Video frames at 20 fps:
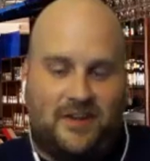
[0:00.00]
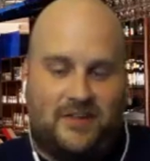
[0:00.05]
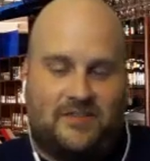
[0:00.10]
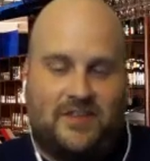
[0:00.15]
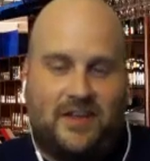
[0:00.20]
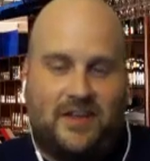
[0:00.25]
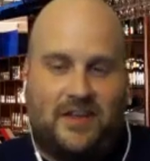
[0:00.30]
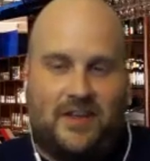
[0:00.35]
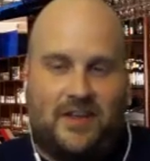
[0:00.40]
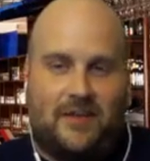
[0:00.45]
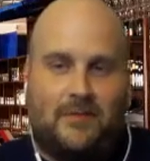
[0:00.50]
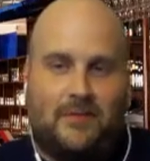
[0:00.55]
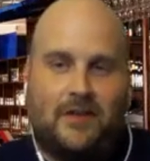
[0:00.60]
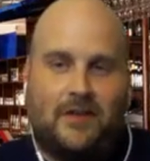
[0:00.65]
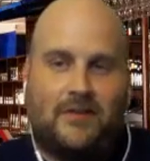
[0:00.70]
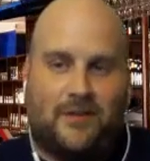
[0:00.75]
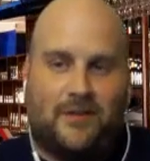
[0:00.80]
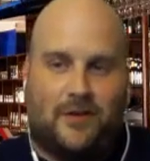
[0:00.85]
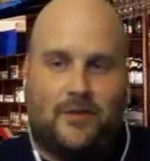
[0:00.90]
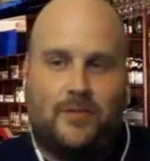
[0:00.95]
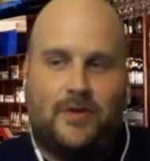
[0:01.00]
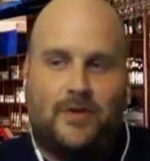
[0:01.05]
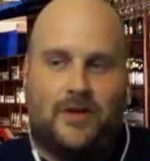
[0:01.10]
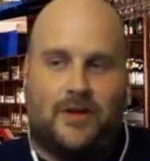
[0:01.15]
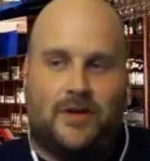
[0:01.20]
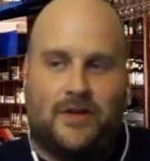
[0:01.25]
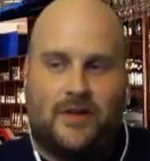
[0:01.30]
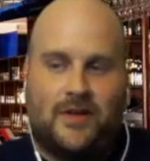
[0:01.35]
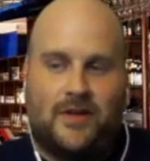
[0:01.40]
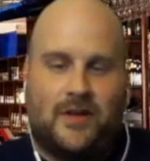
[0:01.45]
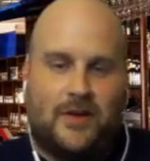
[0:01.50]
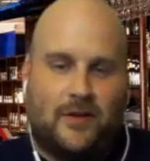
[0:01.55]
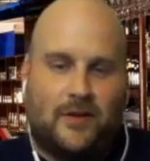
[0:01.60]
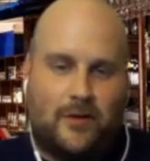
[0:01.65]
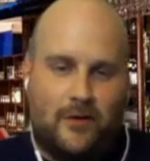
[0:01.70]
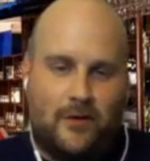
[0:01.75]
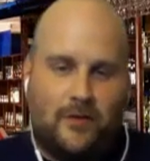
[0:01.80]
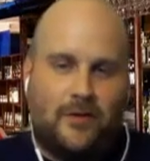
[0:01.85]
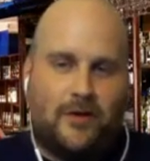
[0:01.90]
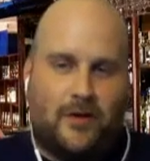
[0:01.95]
say, give me a little bit, go
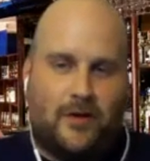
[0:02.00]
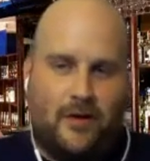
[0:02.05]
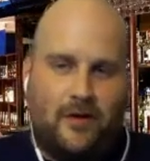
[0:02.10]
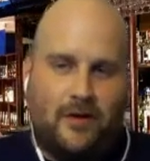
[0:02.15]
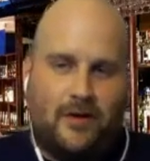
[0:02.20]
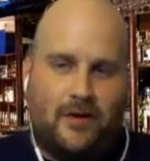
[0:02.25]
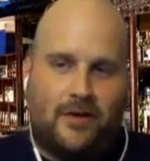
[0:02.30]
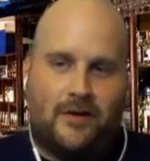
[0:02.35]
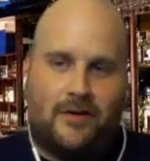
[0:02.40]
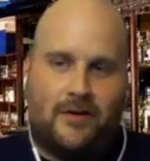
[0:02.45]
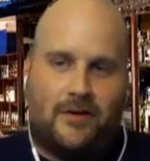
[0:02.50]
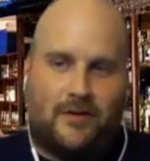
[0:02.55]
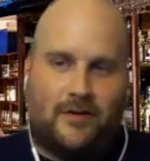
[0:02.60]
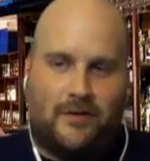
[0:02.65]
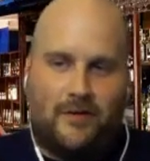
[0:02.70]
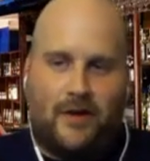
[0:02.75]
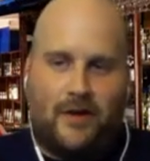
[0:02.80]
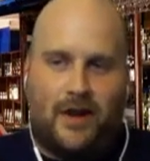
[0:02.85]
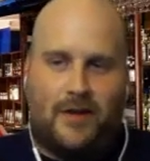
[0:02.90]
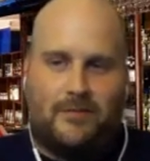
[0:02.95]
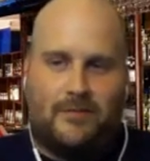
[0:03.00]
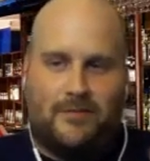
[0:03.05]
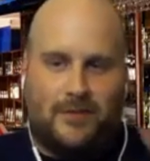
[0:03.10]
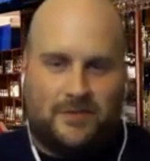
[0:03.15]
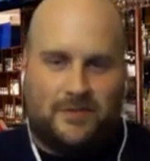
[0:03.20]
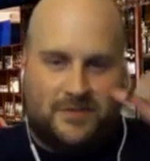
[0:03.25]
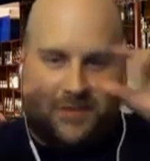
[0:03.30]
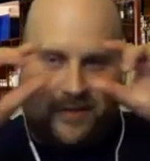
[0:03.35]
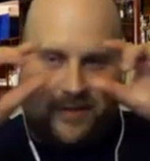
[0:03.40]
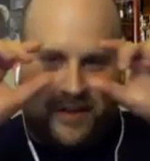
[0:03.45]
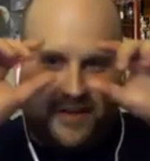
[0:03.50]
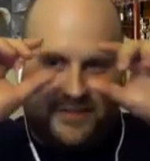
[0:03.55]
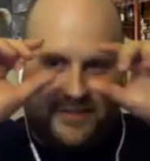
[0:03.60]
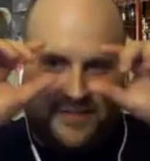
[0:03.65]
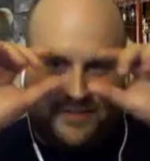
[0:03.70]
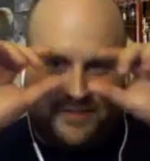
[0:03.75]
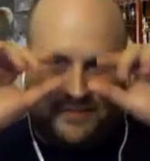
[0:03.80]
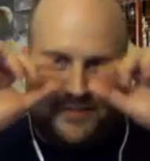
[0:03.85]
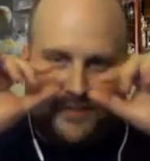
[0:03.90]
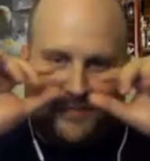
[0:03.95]
to the car, grab those glasses
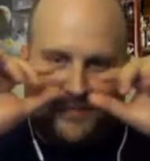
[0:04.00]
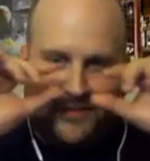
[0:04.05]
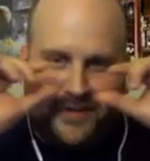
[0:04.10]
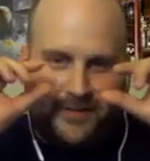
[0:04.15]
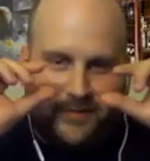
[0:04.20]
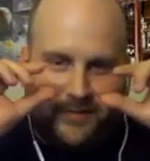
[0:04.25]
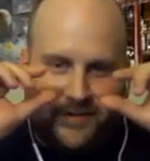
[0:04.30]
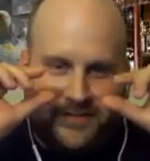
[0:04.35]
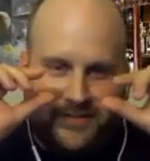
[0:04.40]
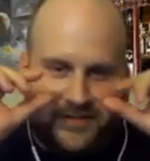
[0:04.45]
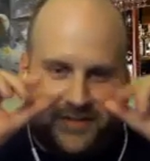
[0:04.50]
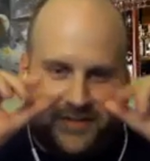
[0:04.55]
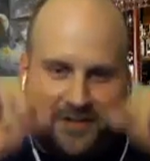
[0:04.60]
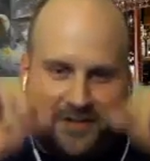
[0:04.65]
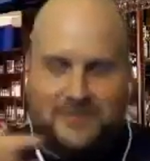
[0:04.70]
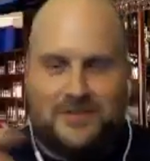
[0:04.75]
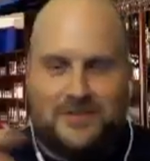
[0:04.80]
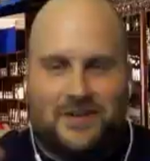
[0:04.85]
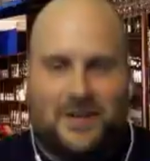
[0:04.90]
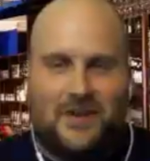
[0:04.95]
with the fake mustache,